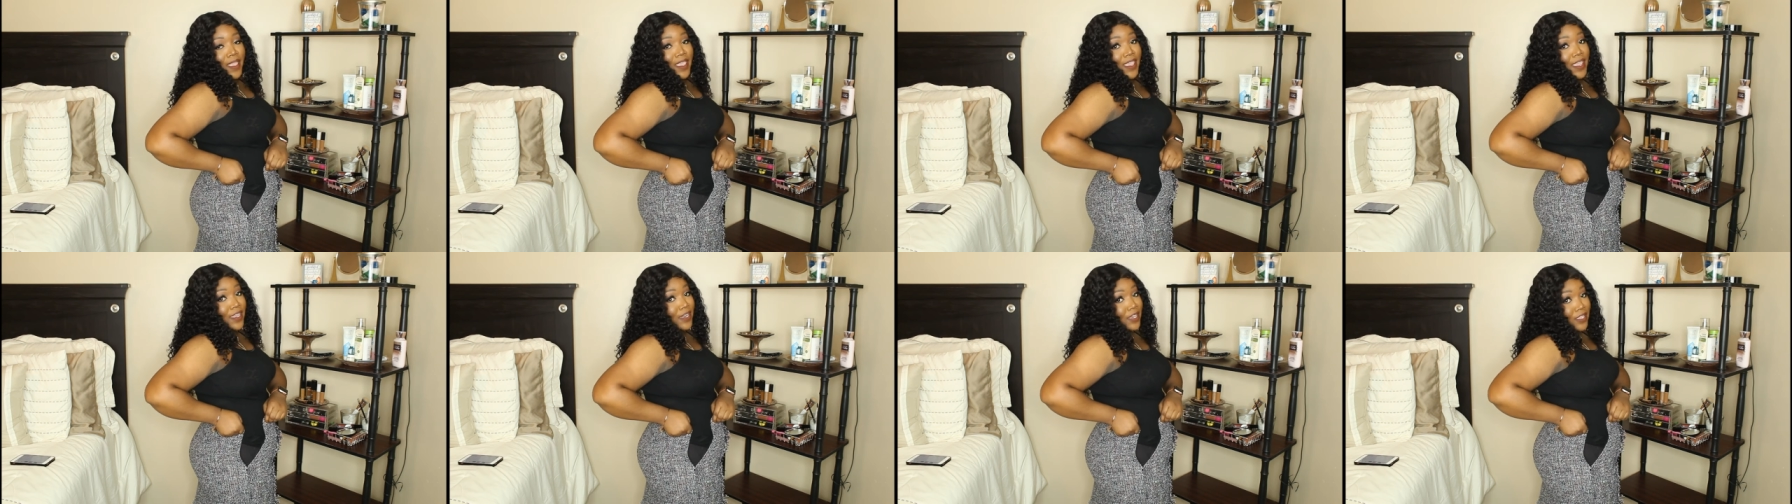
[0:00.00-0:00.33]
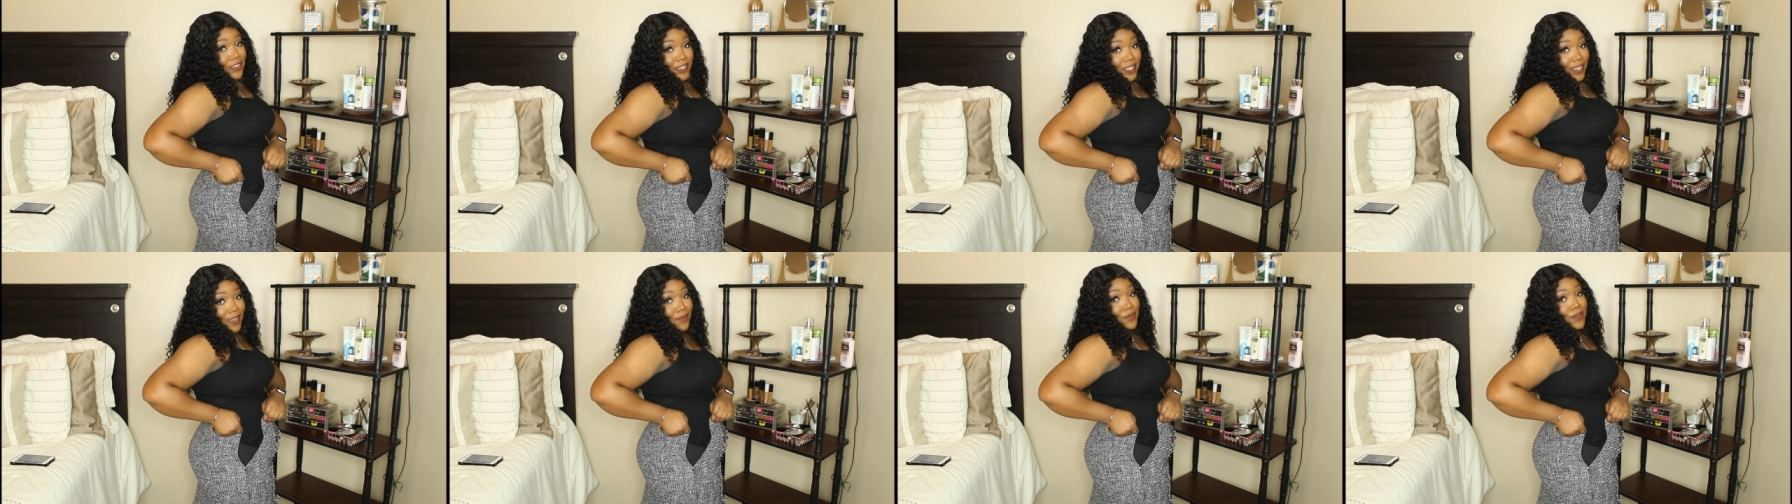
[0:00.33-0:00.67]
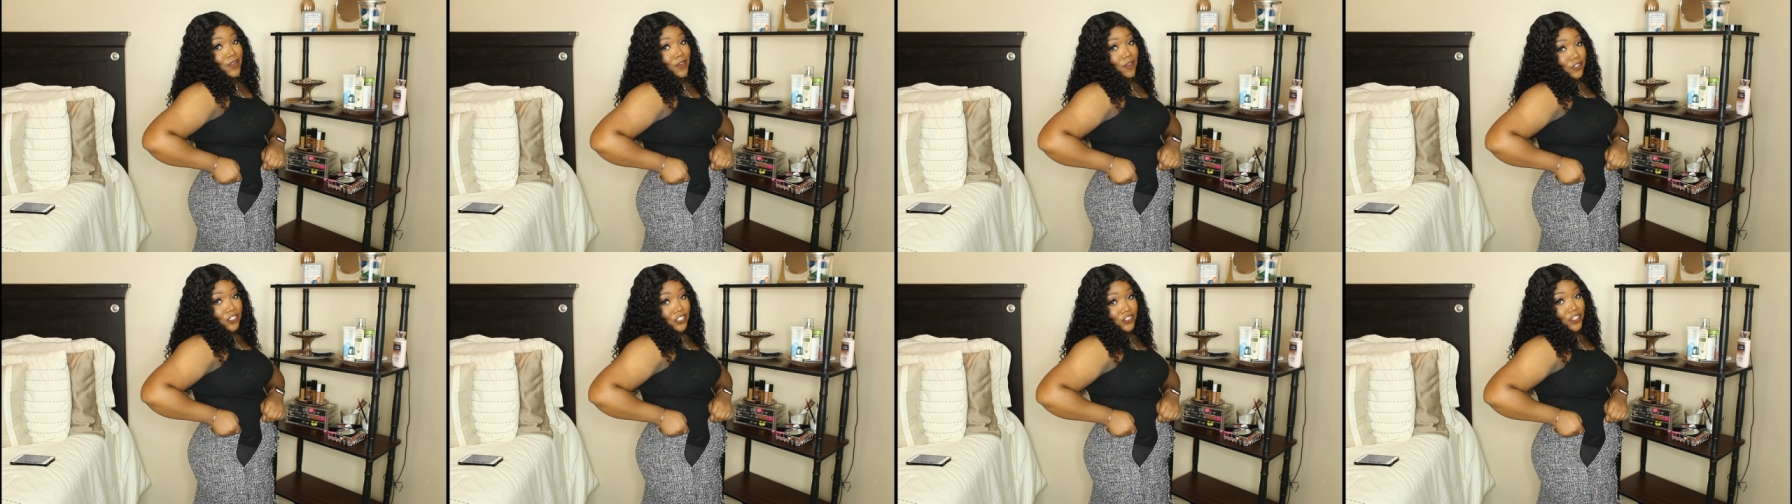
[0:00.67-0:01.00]
Anything with
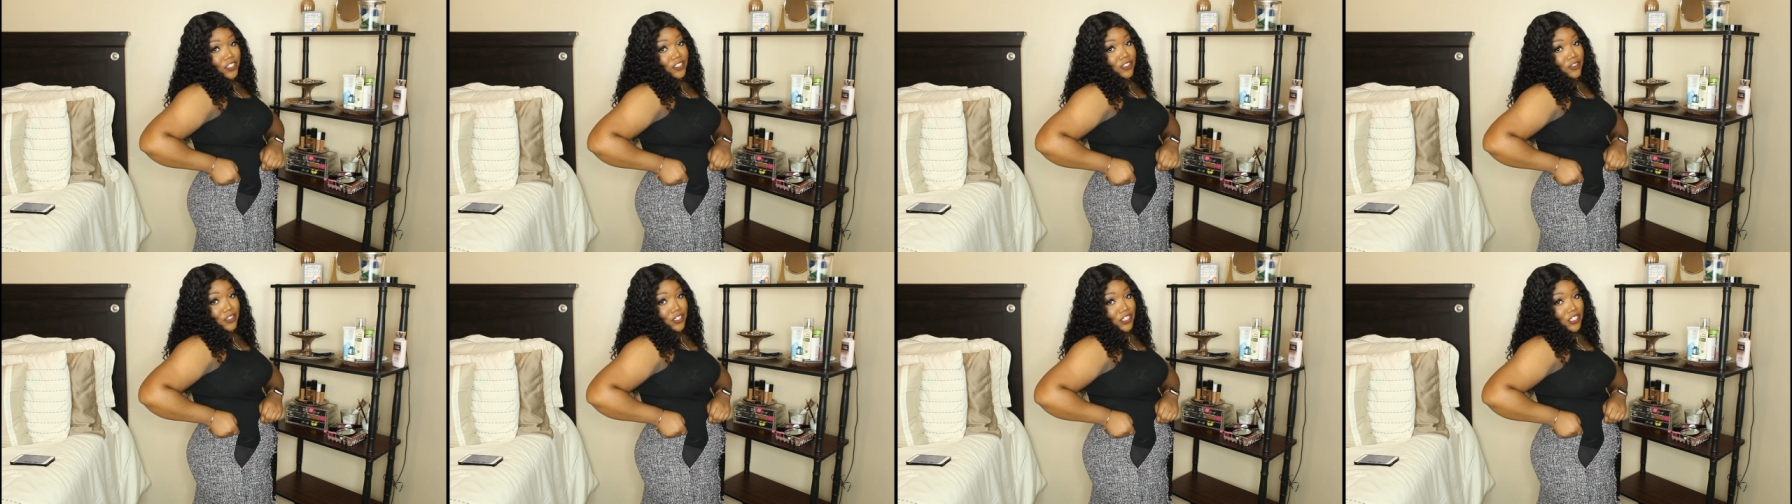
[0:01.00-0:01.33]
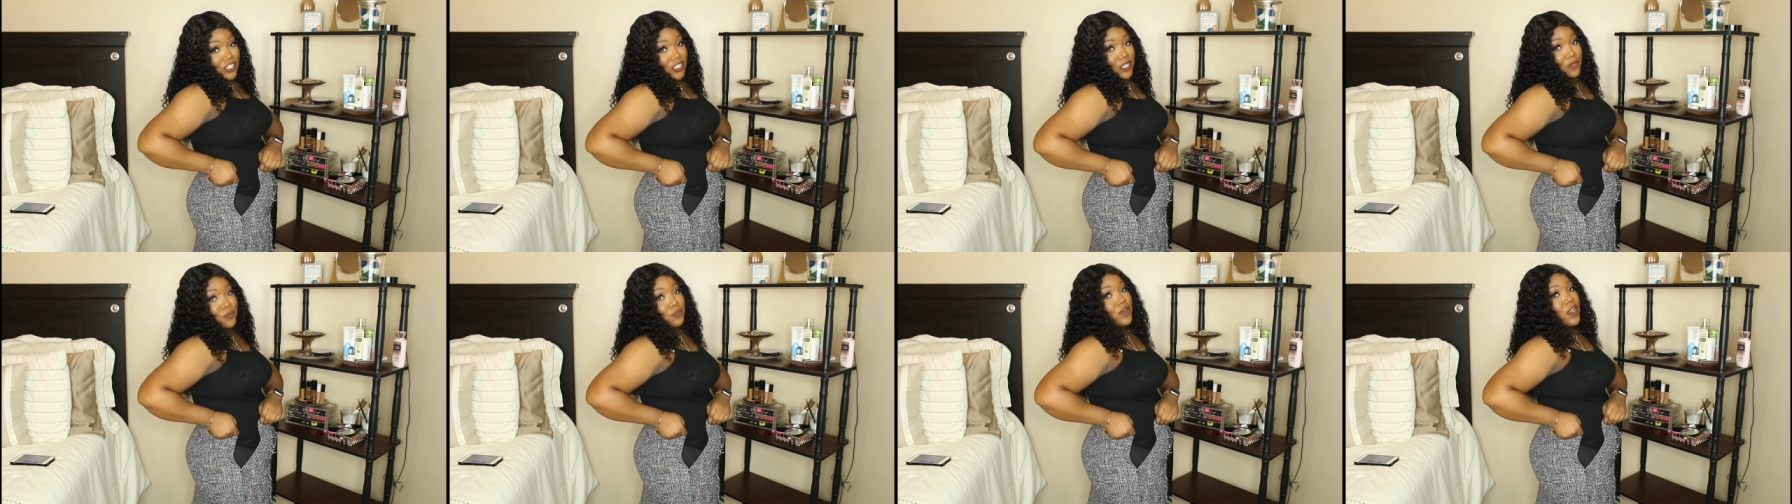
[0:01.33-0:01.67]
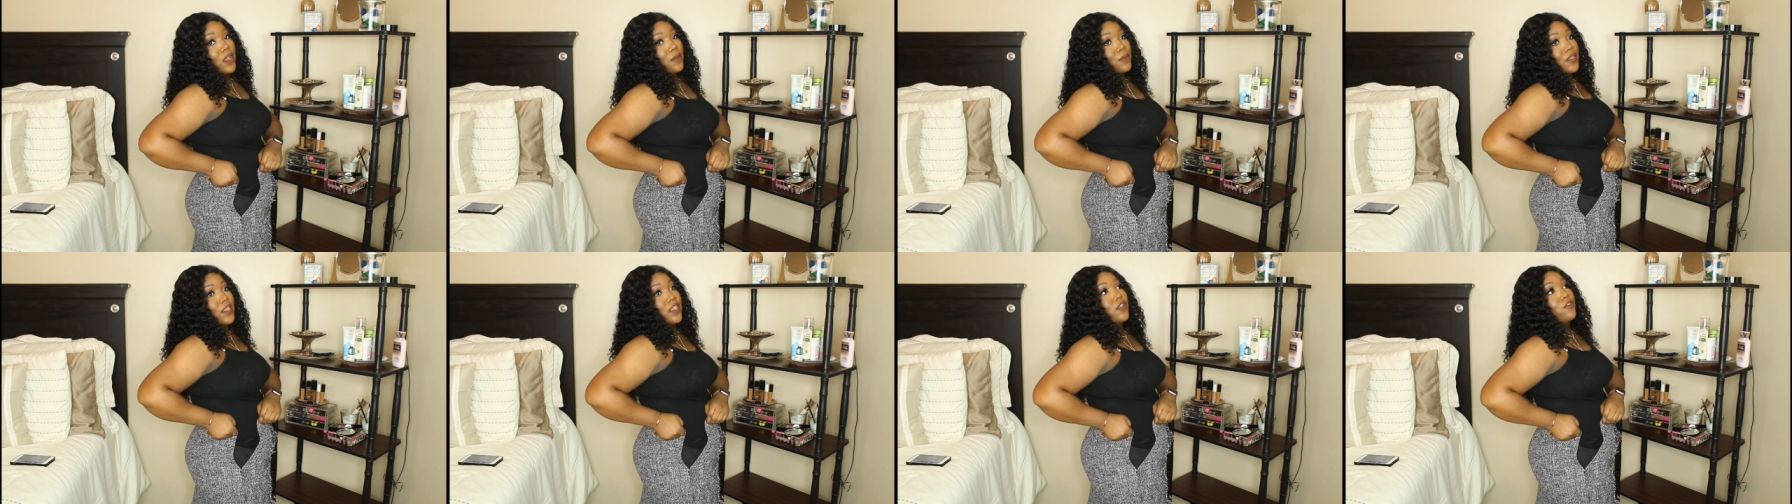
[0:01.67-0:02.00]
no stretch on Shein
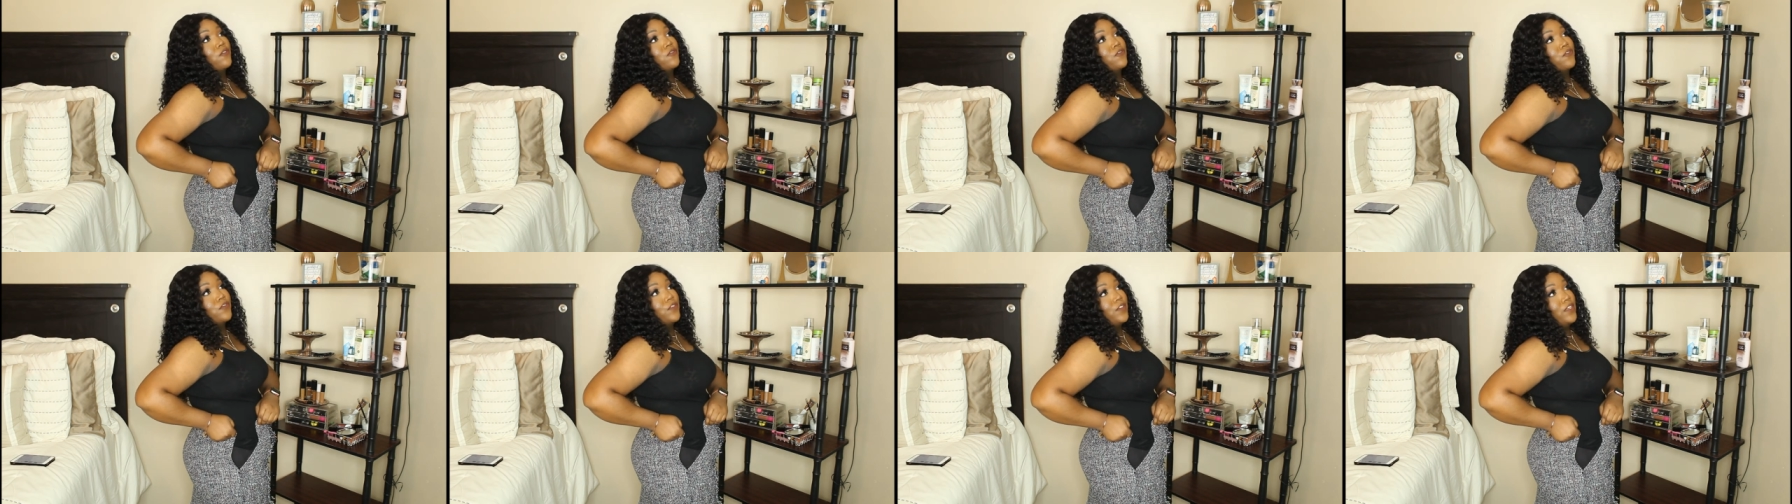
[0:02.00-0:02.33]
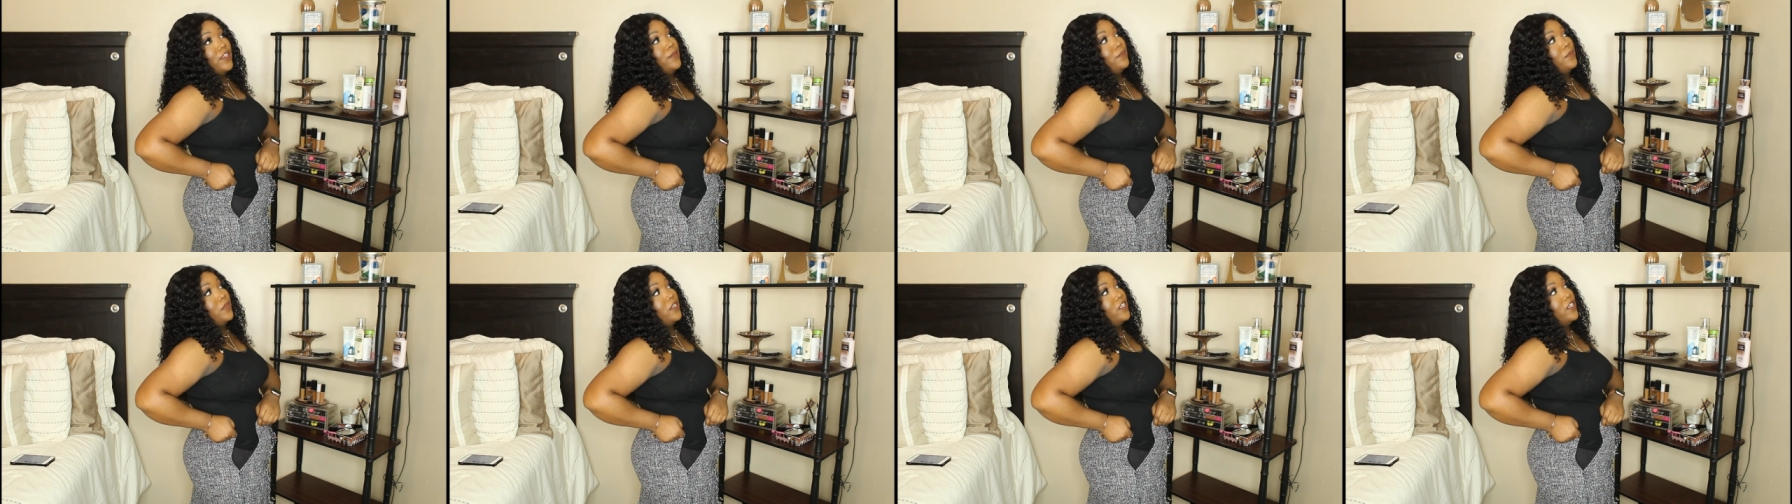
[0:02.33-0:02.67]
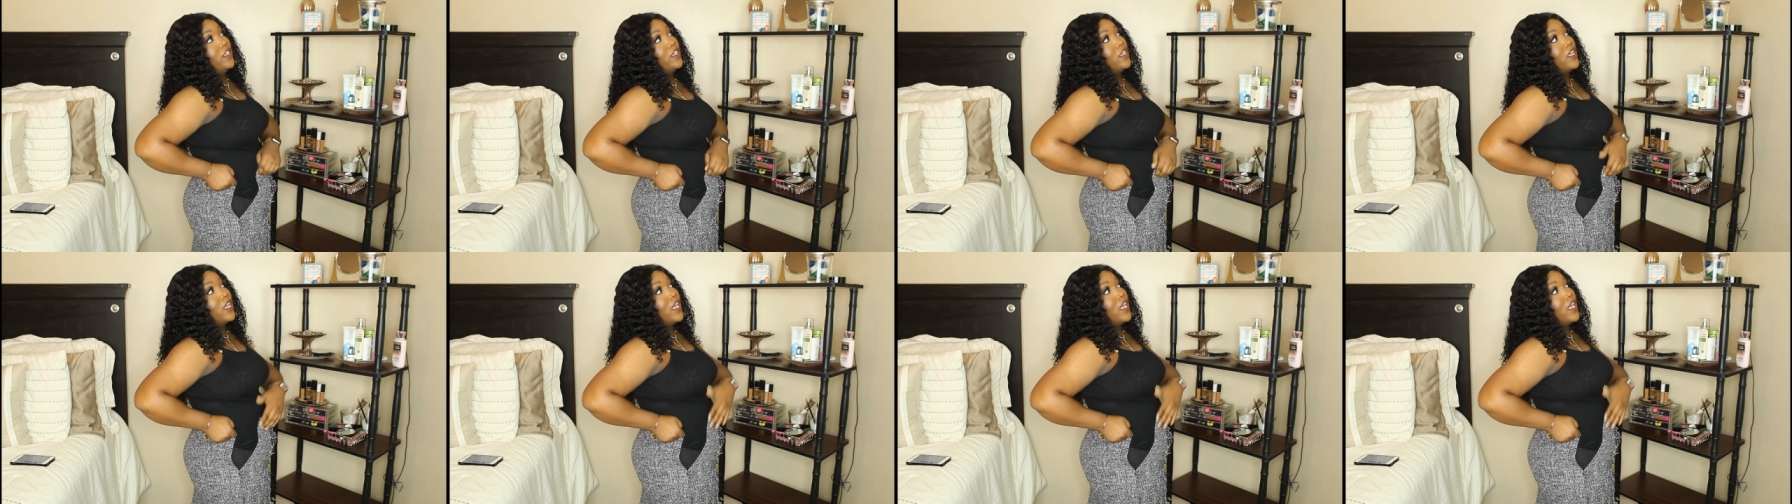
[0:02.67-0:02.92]
probably ain't gonna fit me